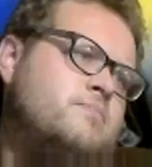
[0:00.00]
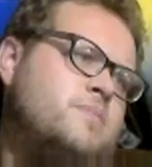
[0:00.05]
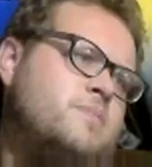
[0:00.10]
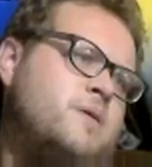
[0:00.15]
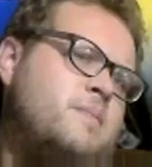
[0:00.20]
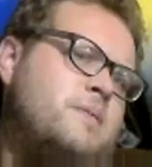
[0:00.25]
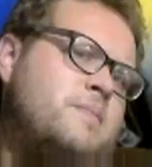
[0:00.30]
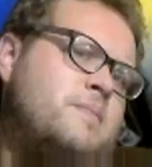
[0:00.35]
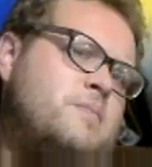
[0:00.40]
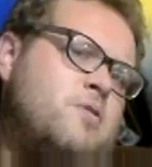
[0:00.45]

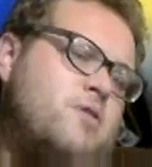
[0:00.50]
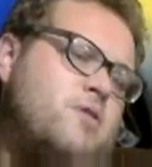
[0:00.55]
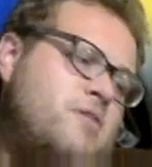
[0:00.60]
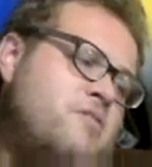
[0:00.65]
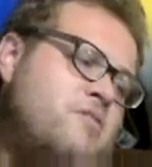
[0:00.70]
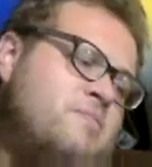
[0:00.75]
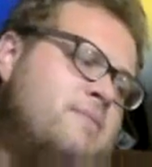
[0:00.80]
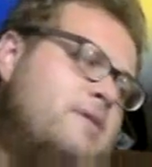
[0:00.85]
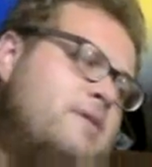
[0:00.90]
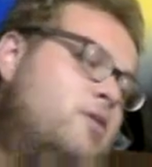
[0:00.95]
I mean, Marty
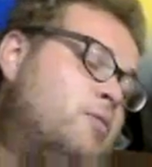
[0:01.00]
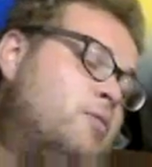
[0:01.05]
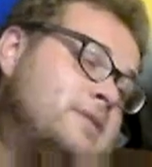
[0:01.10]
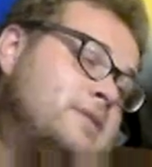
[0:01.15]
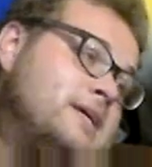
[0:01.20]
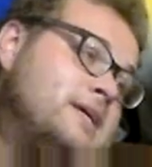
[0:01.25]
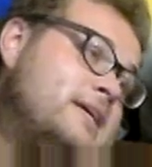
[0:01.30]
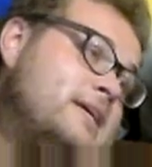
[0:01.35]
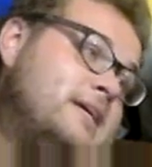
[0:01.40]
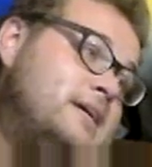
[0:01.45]
was my home as
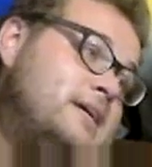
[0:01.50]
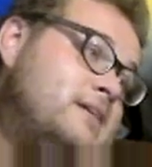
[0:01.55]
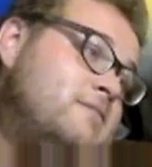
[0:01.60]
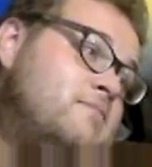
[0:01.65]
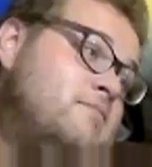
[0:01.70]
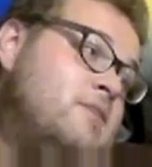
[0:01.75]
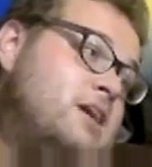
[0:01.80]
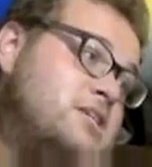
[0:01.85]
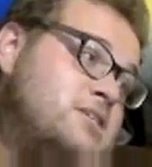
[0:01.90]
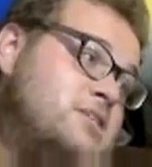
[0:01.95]
a kid
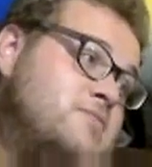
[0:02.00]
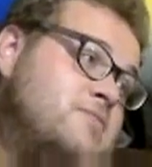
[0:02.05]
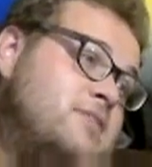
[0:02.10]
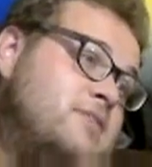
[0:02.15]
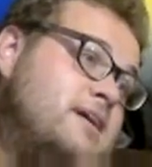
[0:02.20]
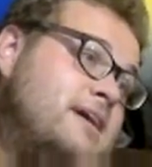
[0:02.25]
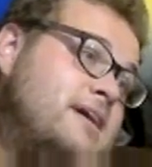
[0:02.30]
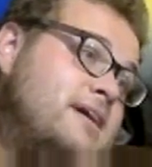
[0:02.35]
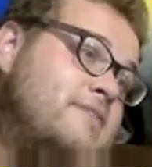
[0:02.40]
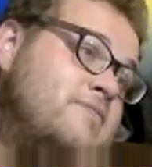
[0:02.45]
watching
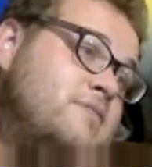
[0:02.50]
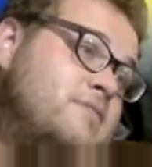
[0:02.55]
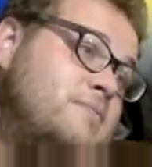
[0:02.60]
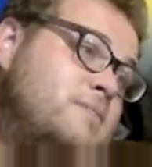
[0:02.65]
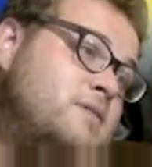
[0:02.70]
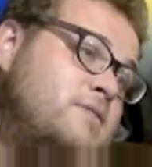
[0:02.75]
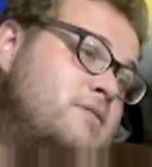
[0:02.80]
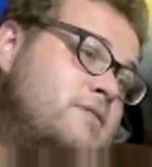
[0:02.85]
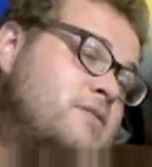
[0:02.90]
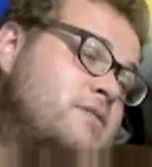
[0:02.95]
flag
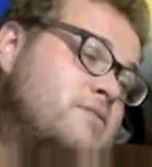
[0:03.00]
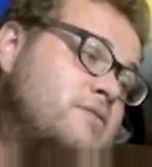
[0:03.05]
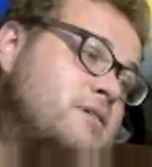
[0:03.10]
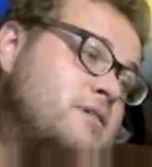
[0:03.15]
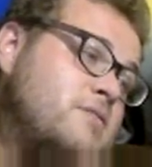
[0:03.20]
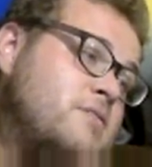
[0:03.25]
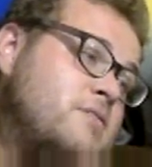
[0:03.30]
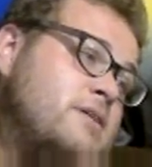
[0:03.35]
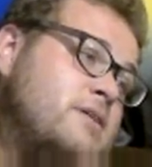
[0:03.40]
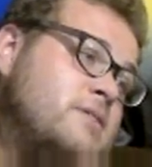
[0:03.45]
football in this
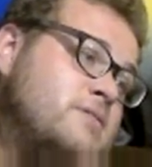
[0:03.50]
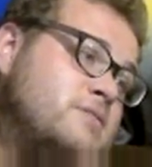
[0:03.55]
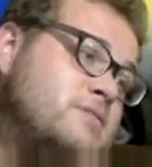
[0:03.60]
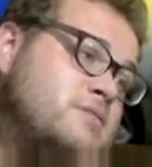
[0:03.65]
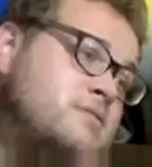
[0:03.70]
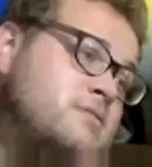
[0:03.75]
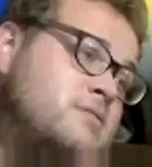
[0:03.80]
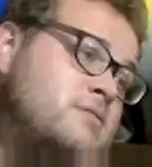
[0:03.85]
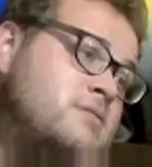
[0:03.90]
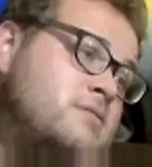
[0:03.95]
area.
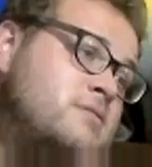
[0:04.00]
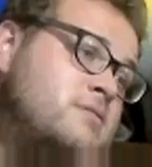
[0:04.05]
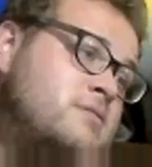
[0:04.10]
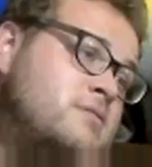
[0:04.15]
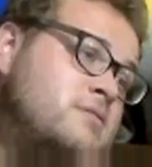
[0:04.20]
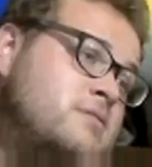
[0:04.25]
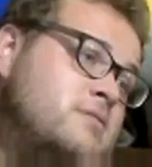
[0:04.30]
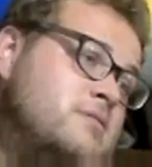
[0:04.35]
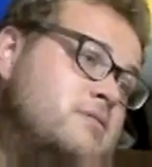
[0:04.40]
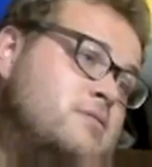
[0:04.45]

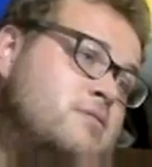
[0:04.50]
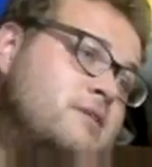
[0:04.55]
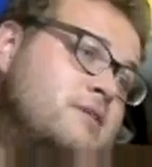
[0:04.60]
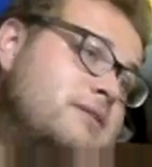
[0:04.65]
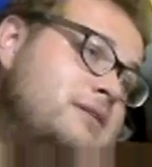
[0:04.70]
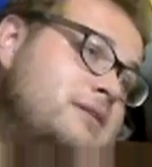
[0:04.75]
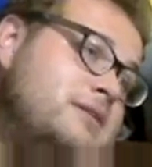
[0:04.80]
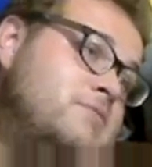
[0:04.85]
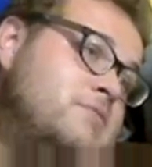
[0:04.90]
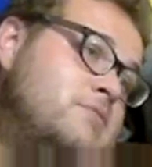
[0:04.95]
No
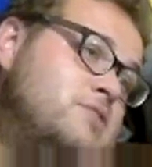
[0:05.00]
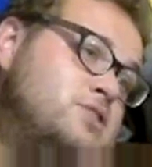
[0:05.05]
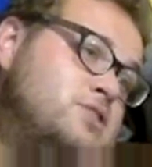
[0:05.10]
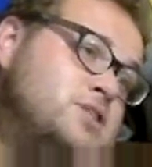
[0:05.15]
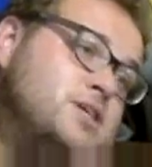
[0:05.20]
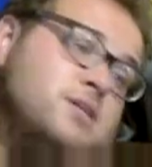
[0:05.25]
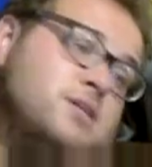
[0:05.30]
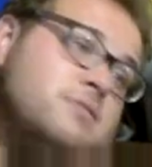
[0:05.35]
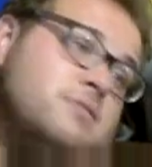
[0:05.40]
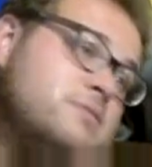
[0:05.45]
idea what
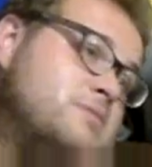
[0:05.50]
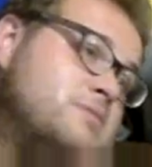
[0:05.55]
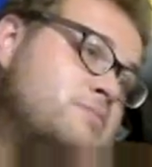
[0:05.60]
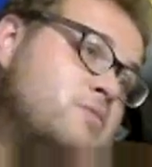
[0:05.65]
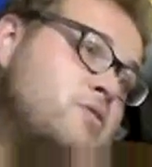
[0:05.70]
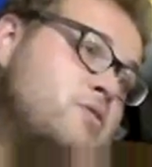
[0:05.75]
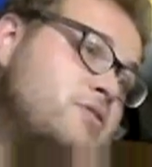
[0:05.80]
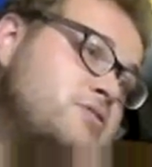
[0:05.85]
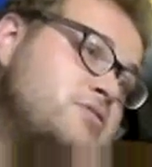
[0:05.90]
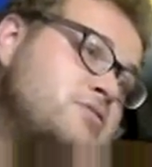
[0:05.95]
you go up to
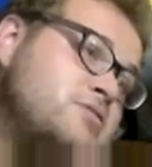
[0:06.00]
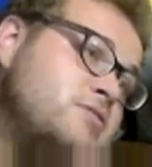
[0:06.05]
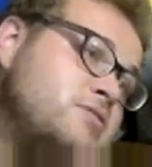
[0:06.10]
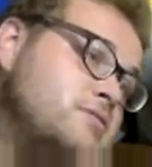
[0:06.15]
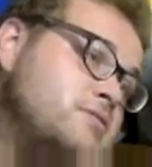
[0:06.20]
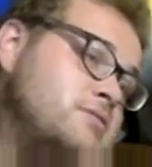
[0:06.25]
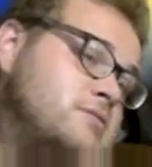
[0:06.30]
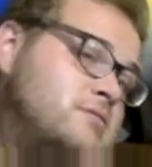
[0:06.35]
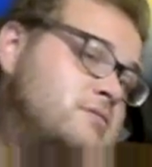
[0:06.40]
Marty Snook.